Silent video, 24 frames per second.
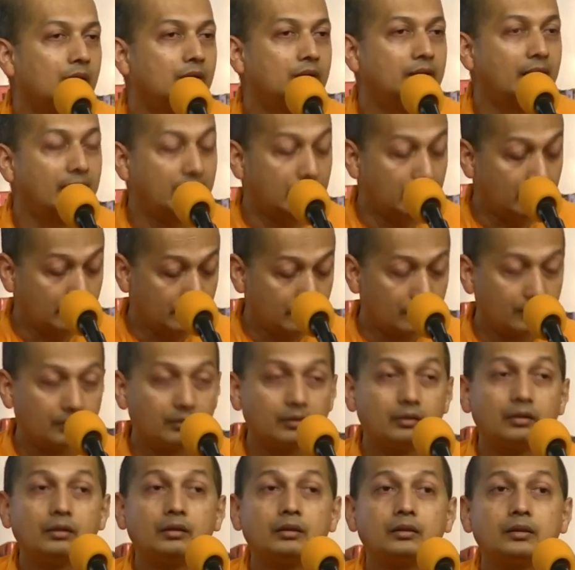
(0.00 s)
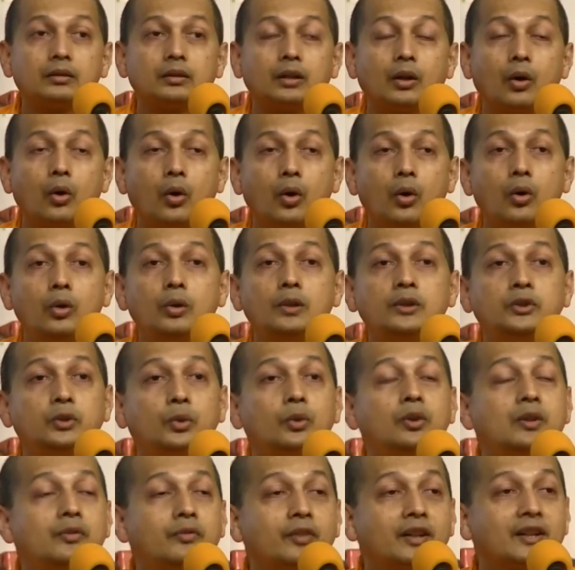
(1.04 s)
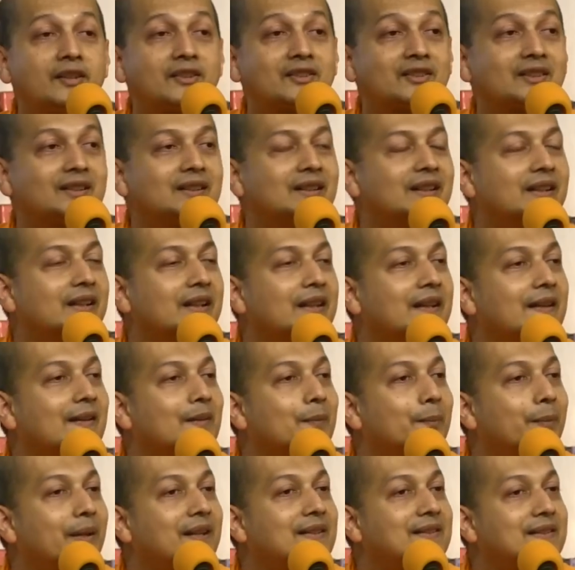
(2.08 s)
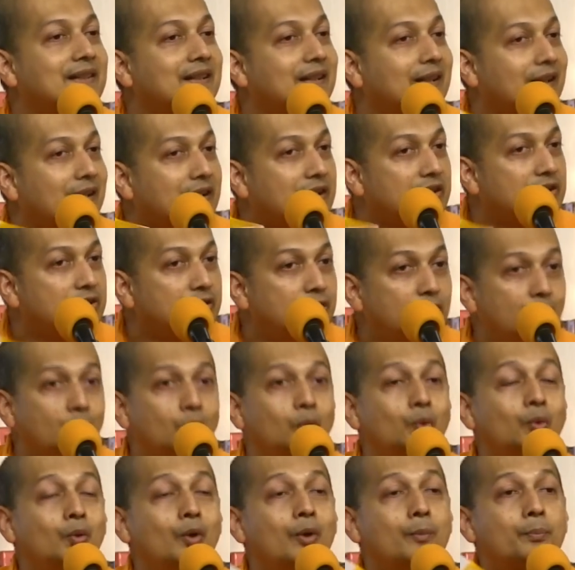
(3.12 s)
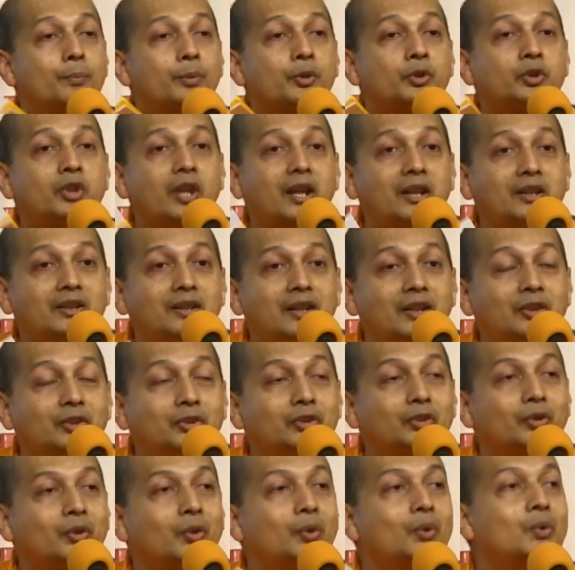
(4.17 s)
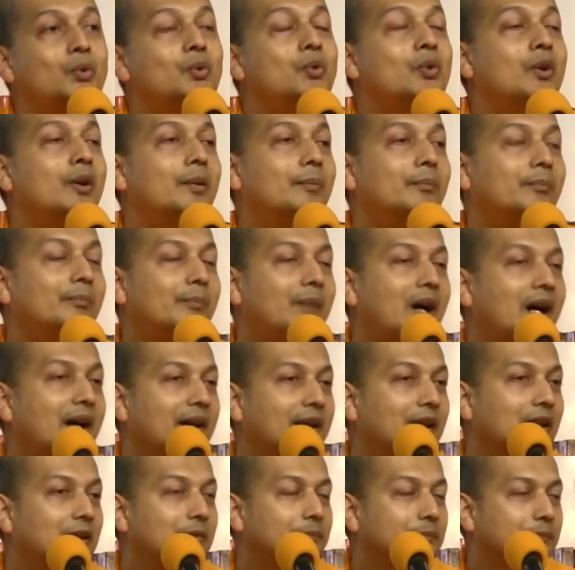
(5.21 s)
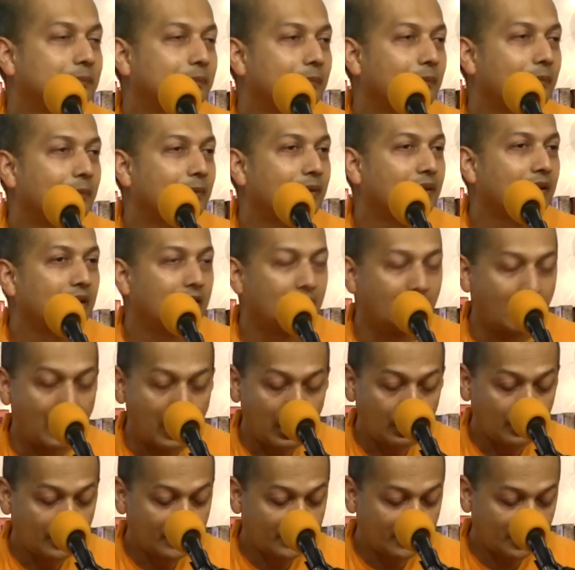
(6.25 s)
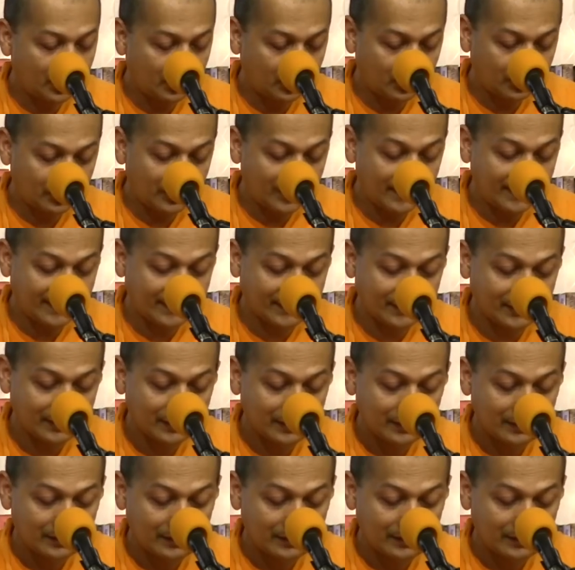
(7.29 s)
Then the whole universe is basically you projected through Maya. How does it do this?